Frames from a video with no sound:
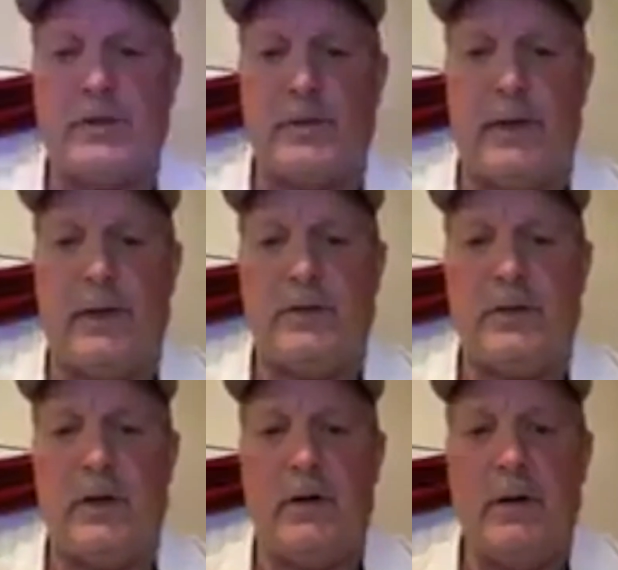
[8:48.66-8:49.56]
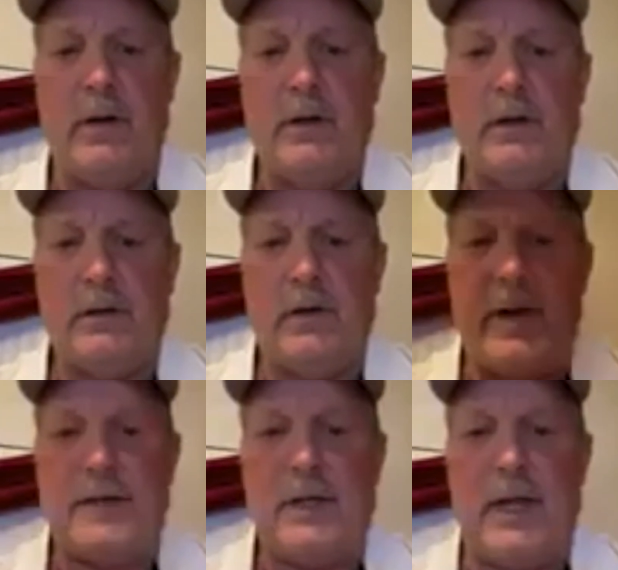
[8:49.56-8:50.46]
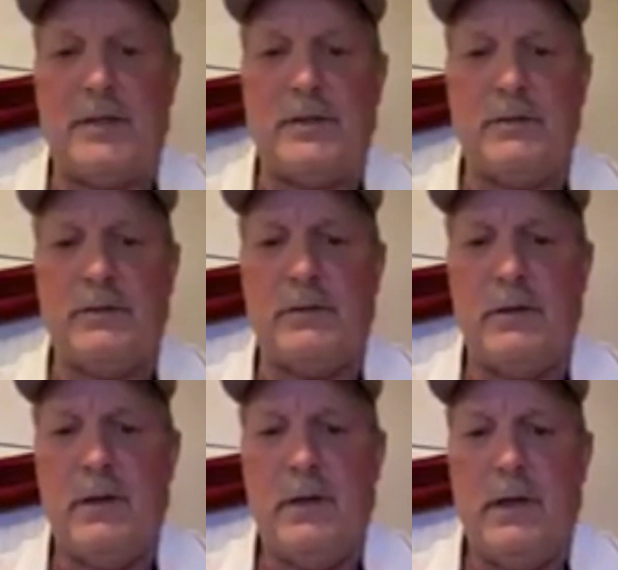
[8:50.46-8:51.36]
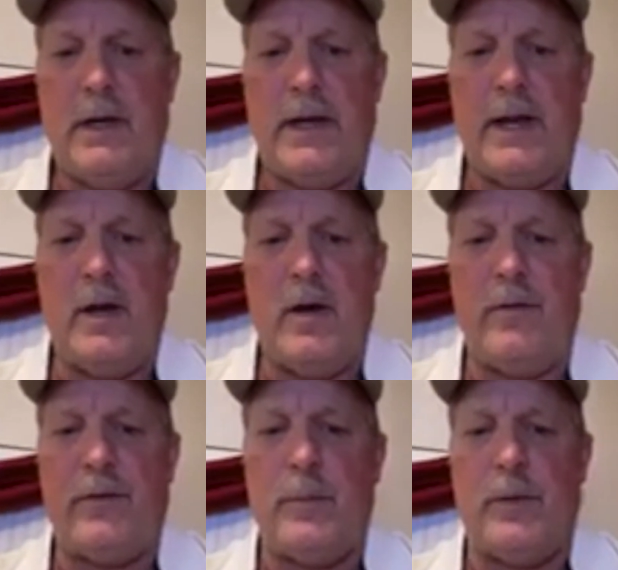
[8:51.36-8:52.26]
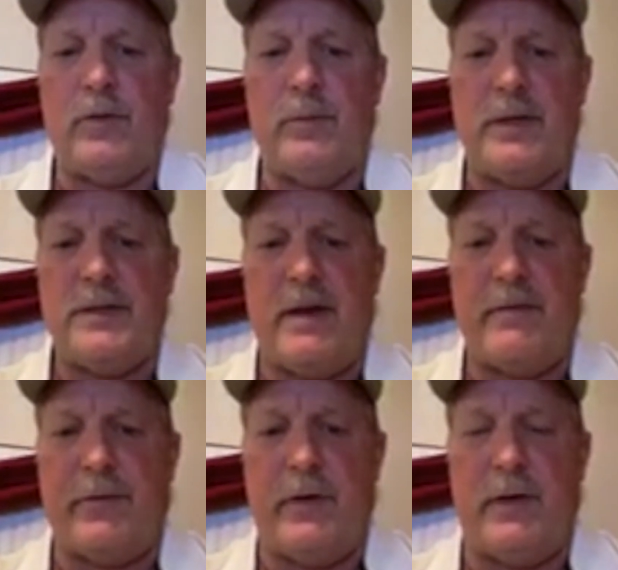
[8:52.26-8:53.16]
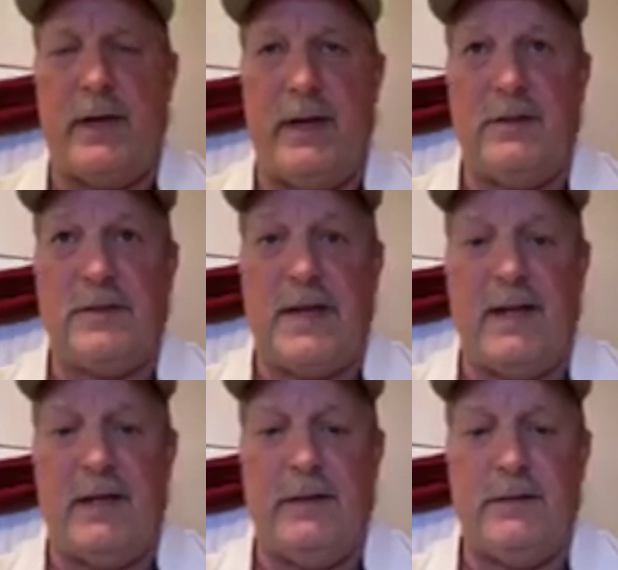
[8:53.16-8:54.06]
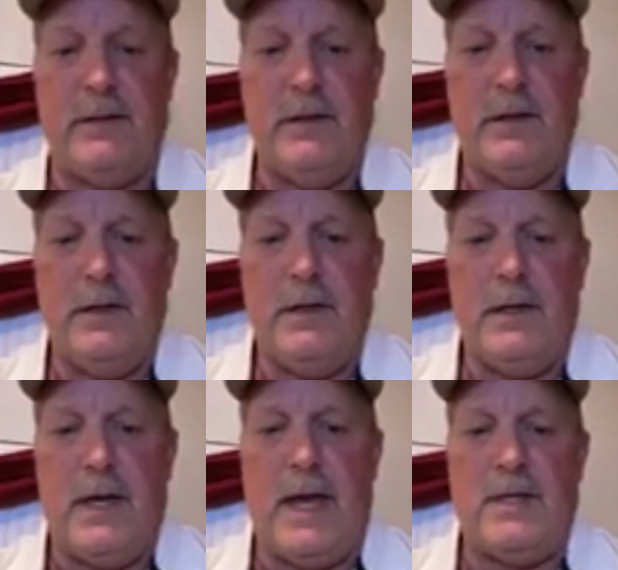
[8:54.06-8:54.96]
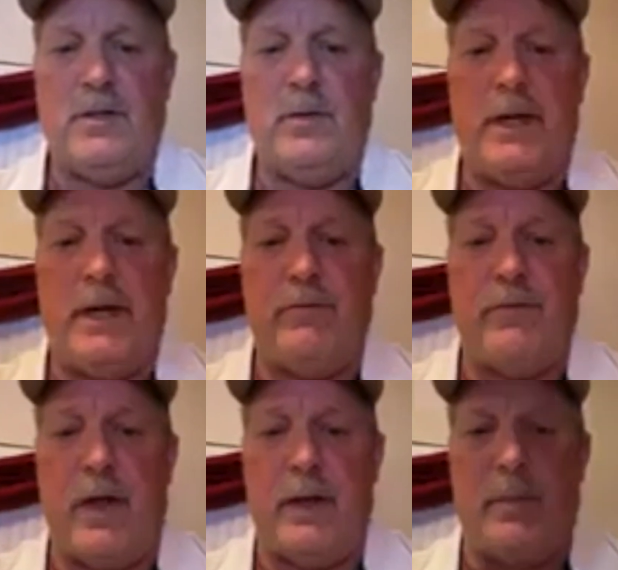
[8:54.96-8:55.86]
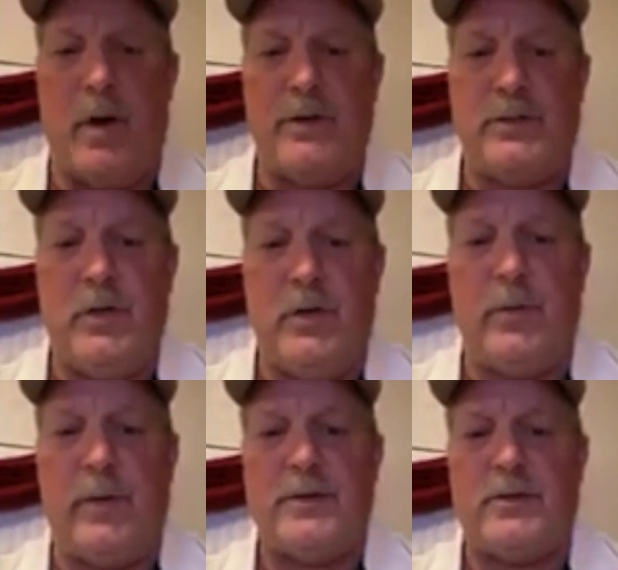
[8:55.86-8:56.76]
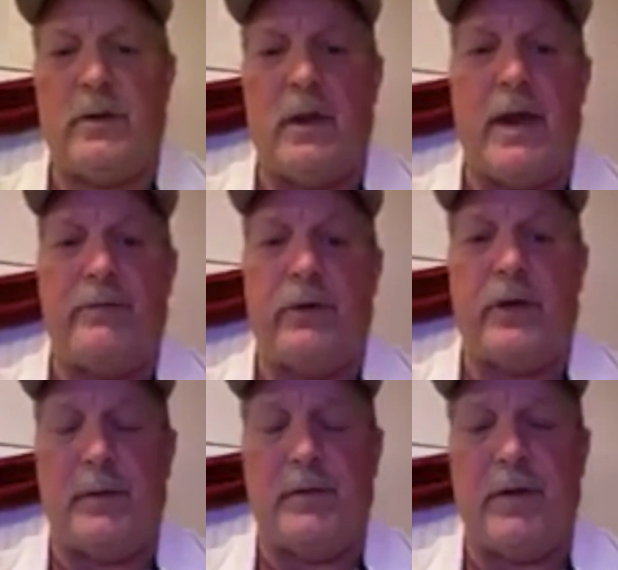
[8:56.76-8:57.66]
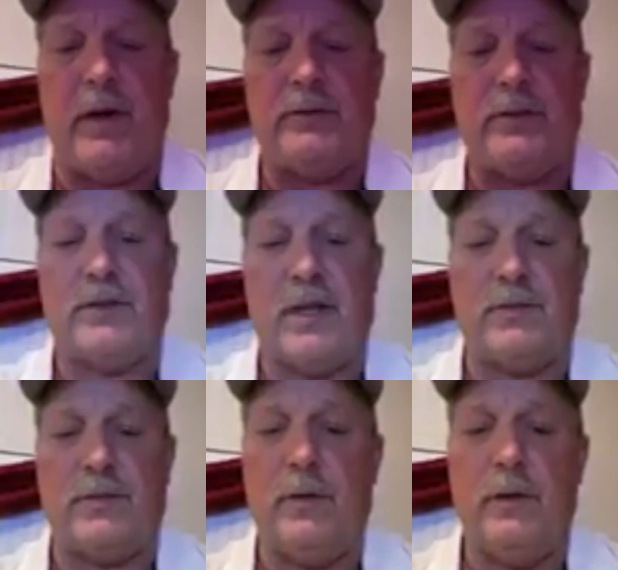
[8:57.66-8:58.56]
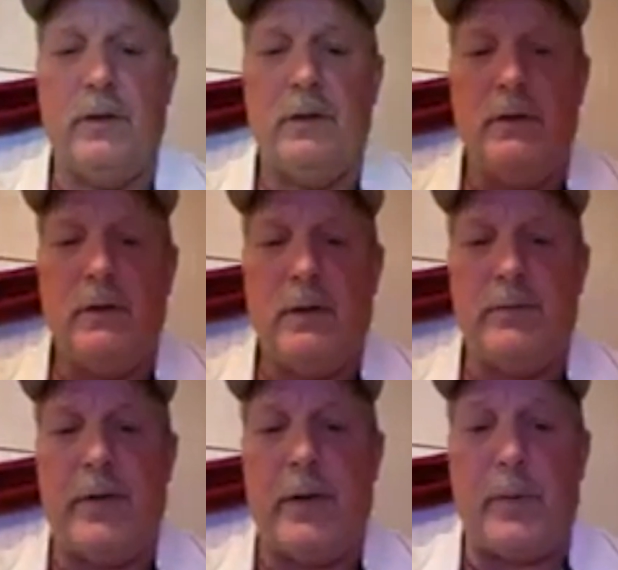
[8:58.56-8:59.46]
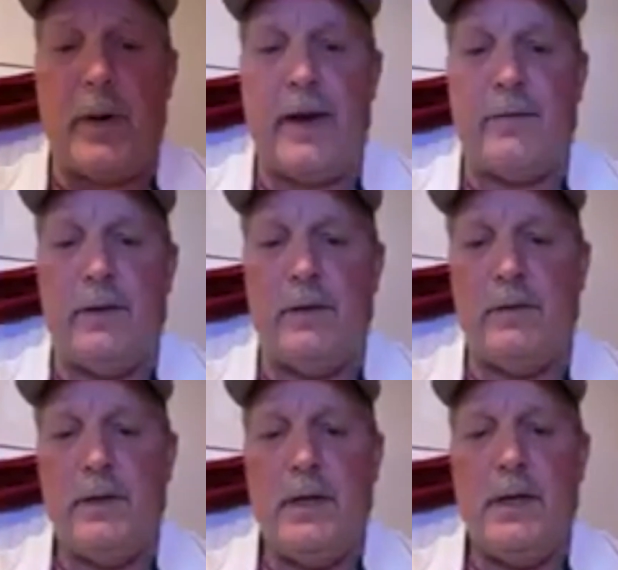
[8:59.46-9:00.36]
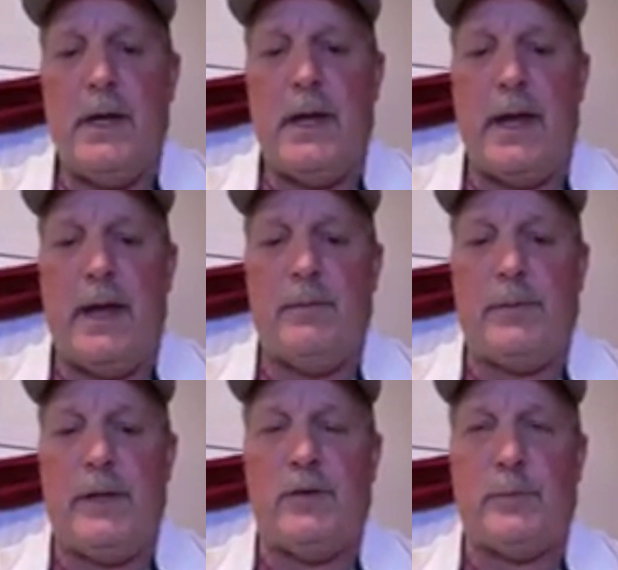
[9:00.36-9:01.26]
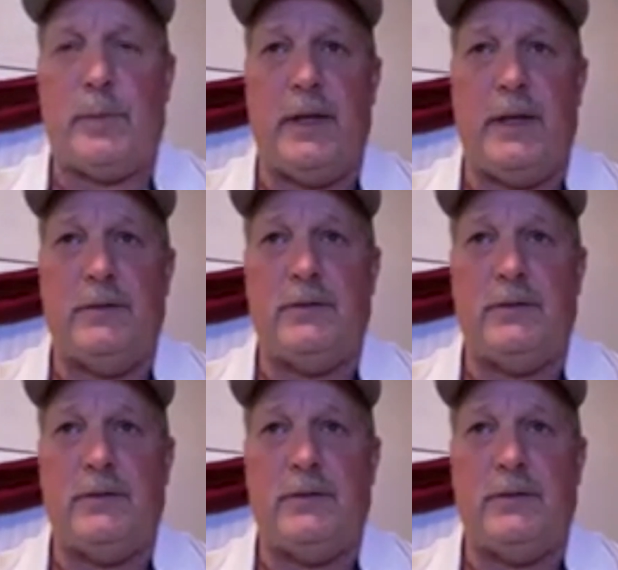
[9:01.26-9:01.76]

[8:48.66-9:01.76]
This year, congratulations, and I know if you put as much effort and as talent as you did in volleyball as you do in the rest of your life, you're going to be very successful. I'm very proud of you, and please, please,